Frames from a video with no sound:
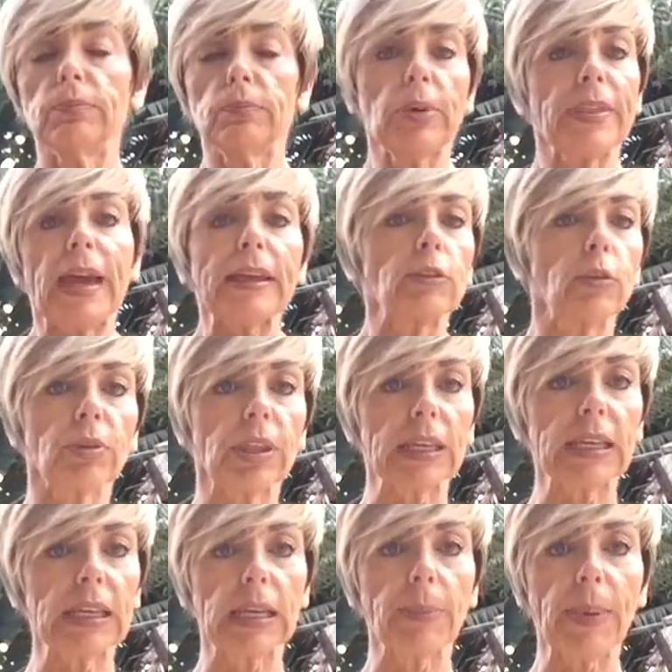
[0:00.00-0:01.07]
without you
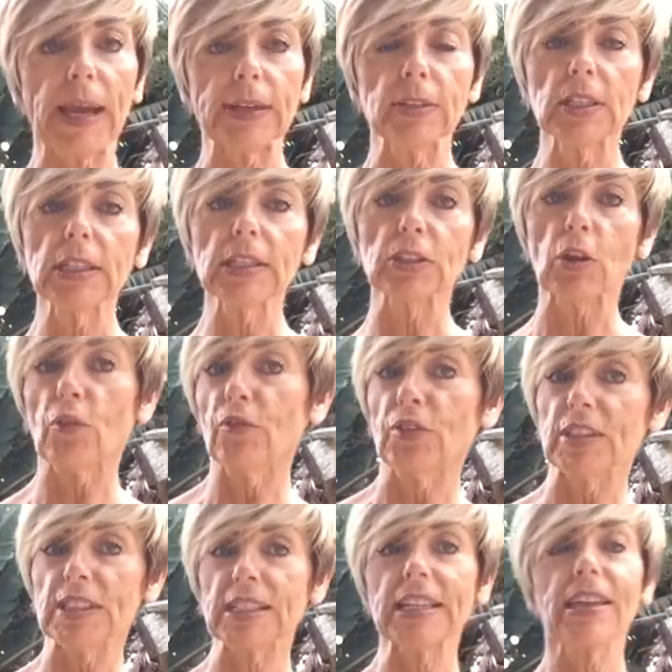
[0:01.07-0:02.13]
thinking about it,
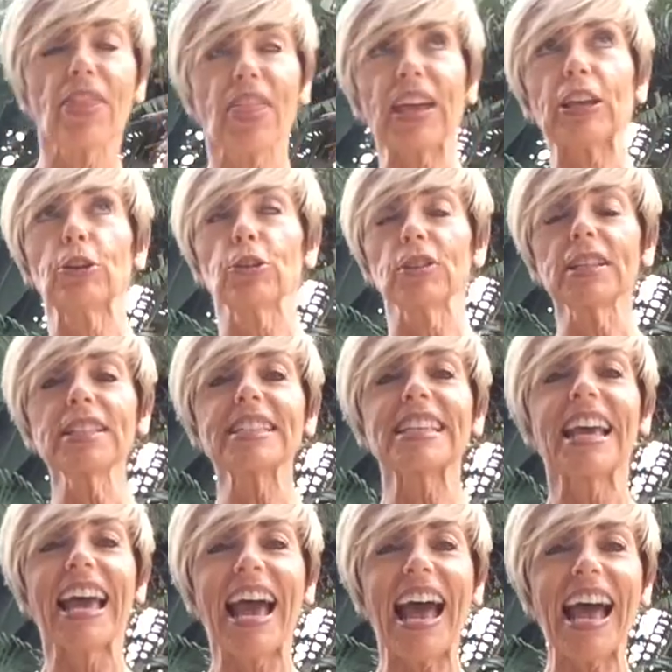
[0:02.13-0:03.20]
obviously, thank goodness,
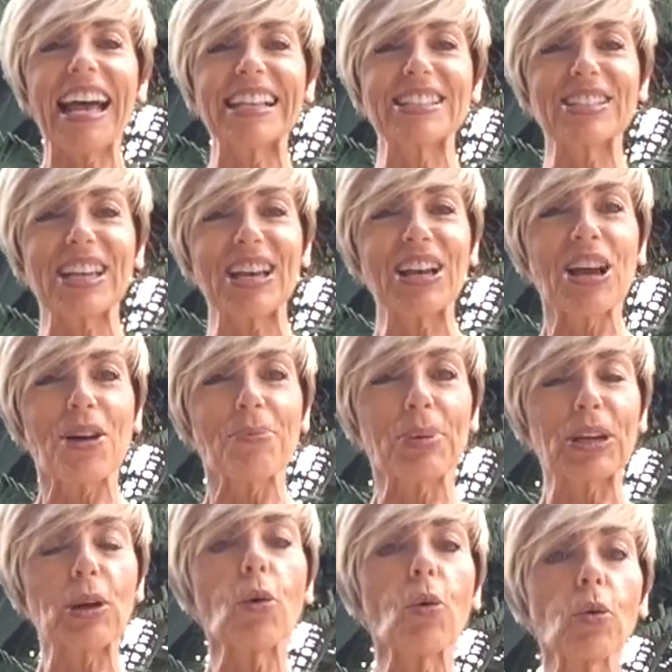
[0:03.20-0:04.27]
and
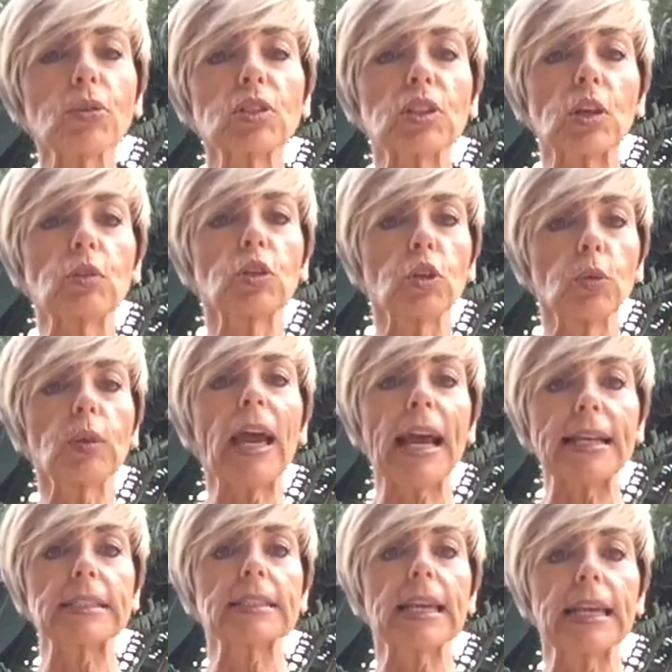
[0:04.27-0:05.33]
but also you
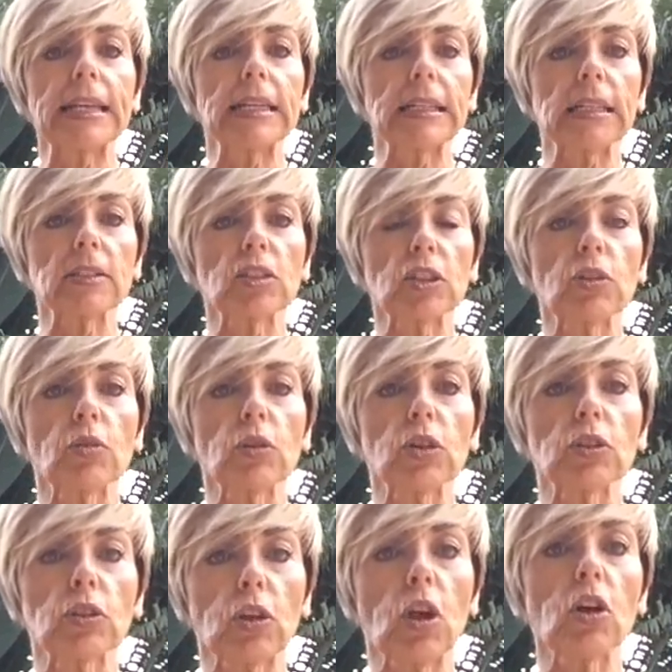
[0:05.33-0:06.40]
can take it under your
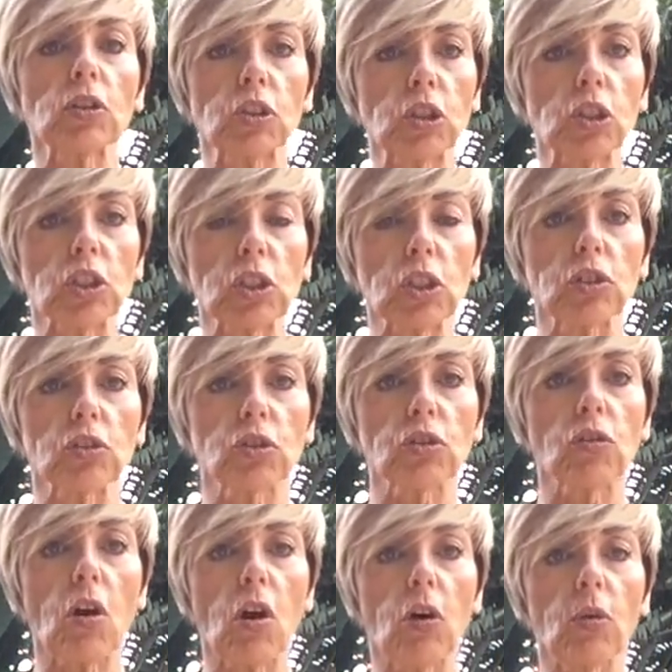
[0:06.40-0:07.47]
conscious
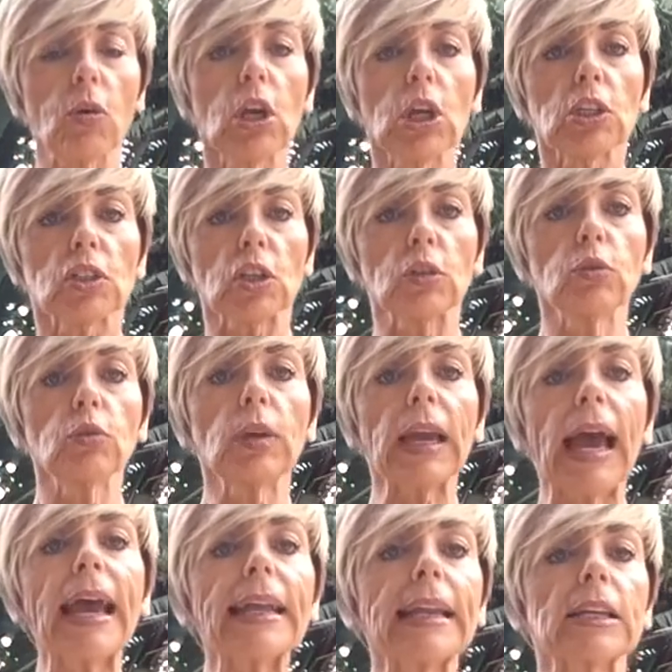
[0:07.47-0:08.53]
control. So you
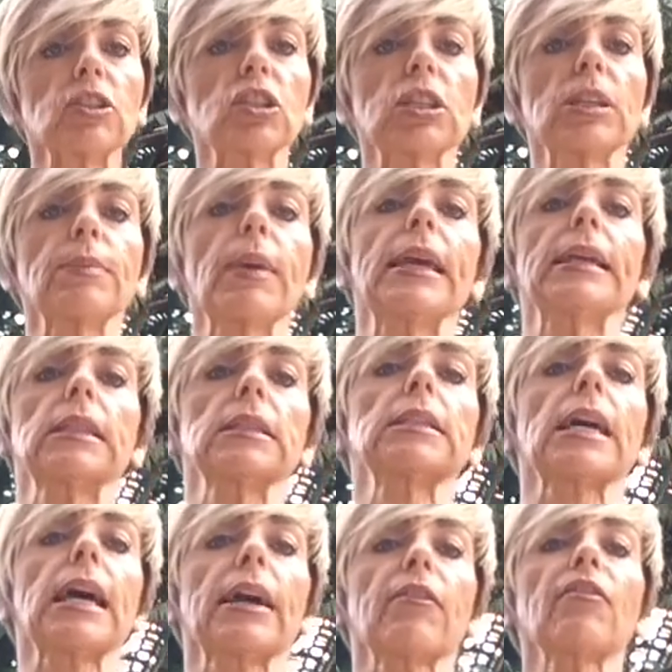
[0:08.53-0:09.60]
can actually make the
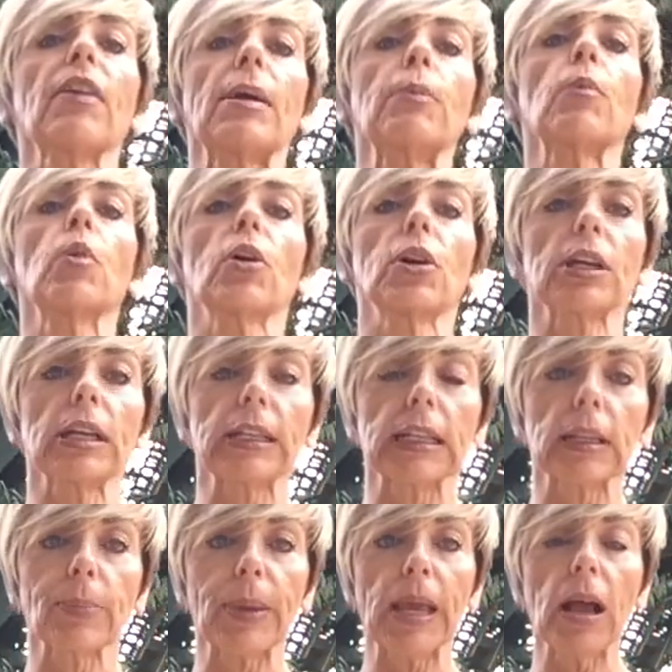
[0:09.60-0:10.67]
diaphragm work a
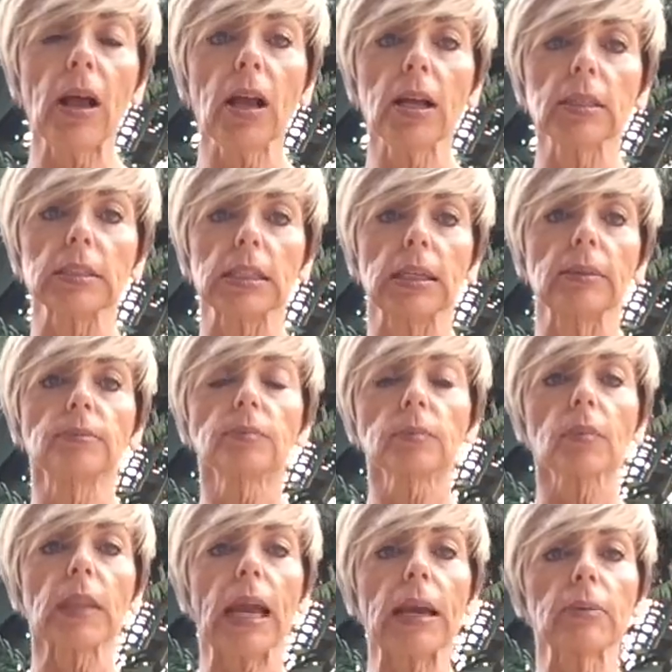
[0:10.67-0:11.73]
little bit harder.
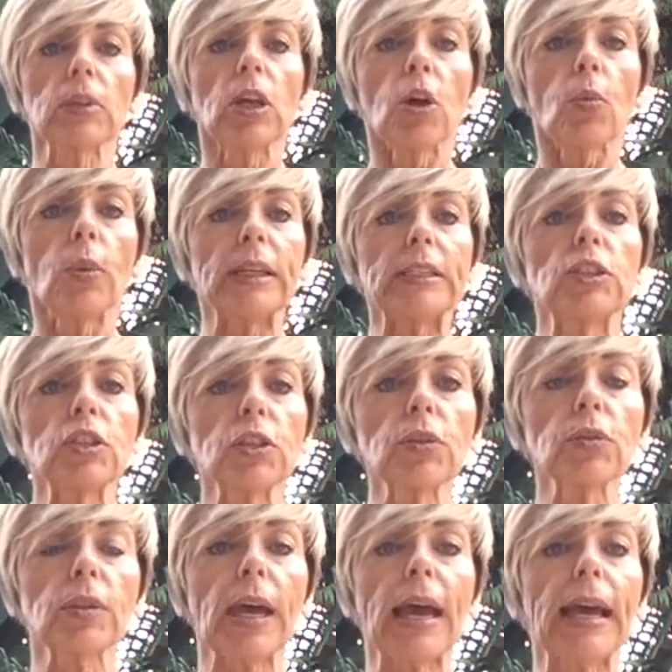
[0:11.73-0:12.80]
And we
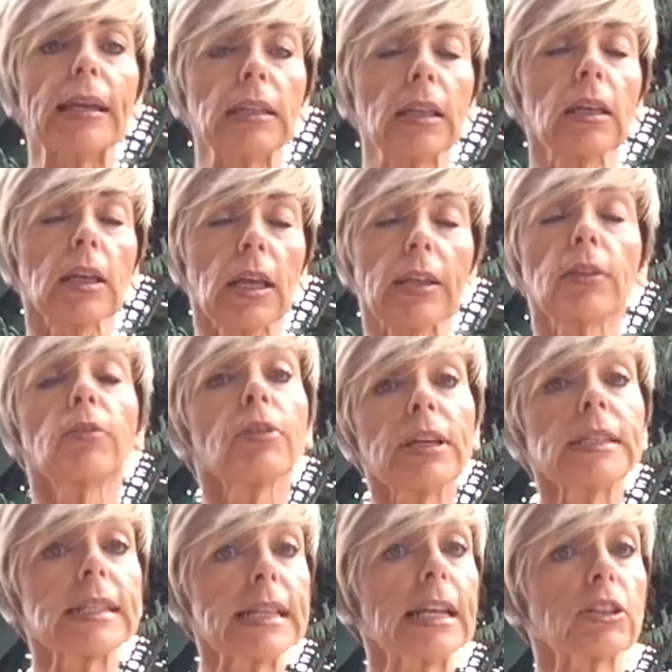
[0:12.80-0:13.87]
do that, and the
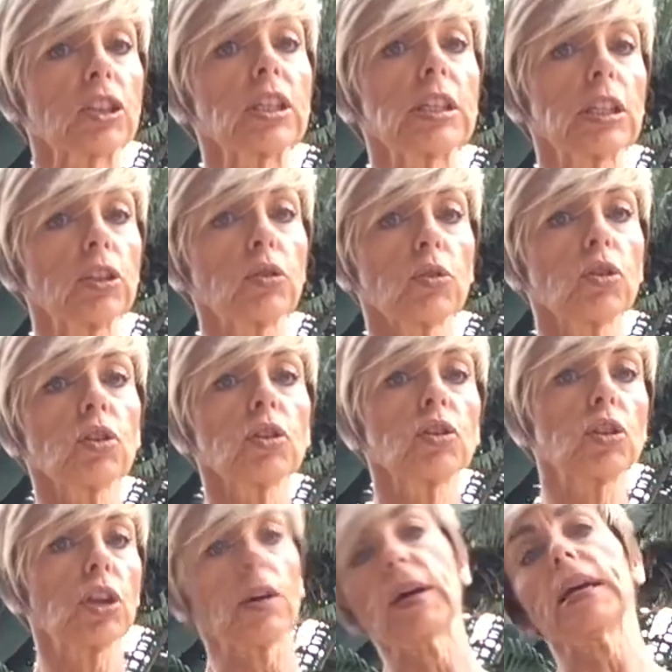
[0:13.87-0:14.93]
reason actually that you should
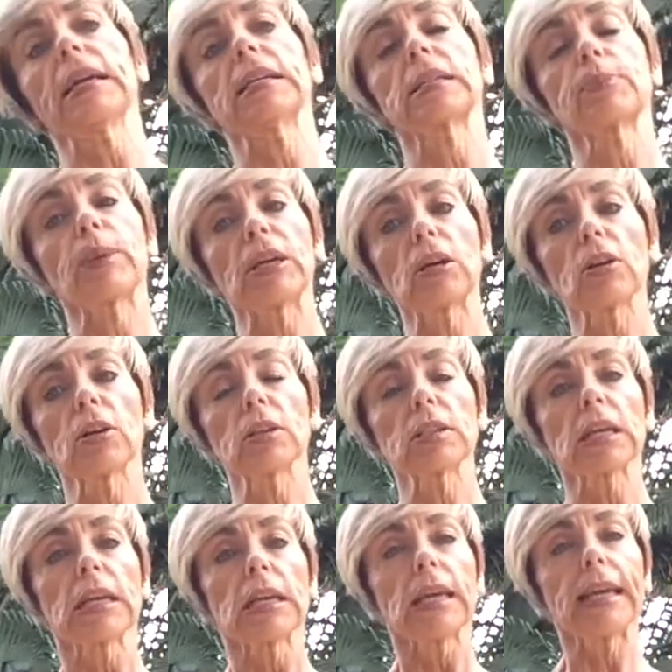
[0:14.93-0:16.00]
do it is
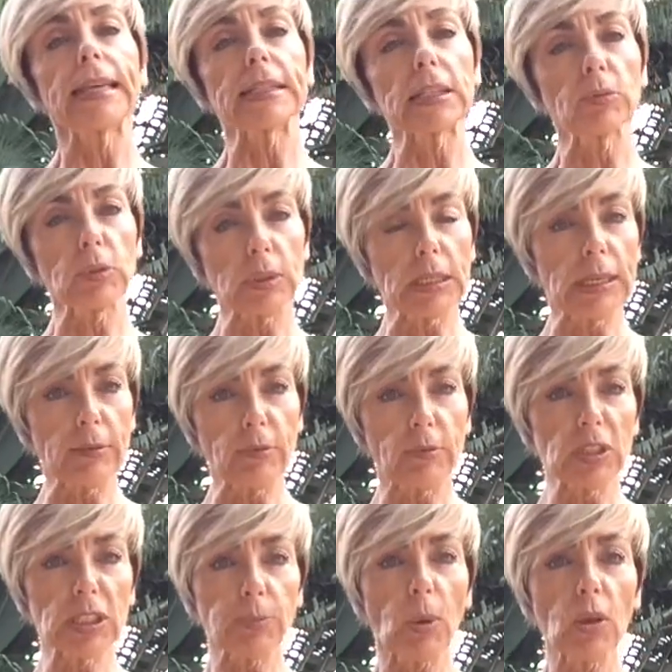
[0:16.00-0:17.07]
because it
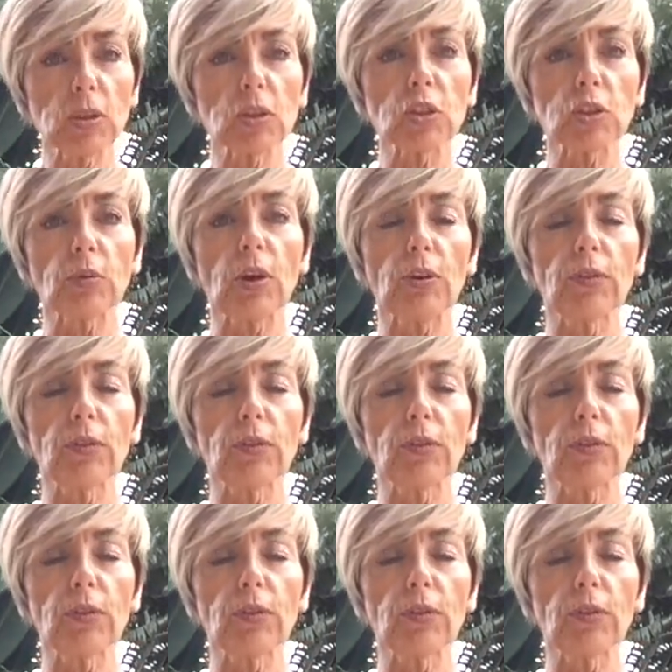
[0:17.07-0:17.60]
responds to